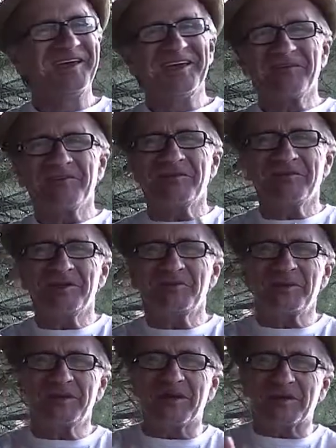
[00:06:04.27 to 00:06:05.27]
ever have
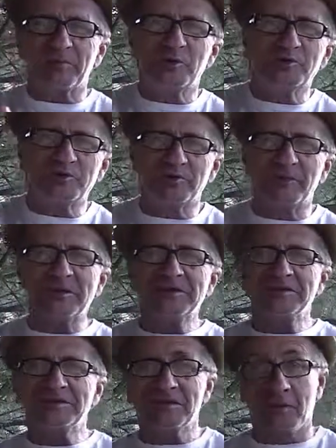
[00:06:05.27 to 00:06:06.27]
anybody like push your
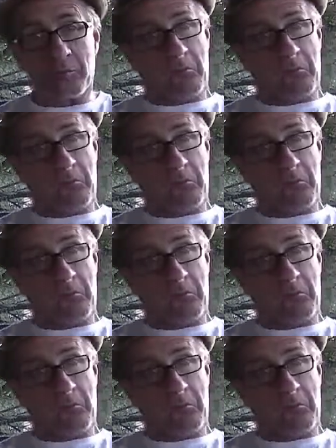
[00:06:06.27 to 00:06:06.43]
buttons?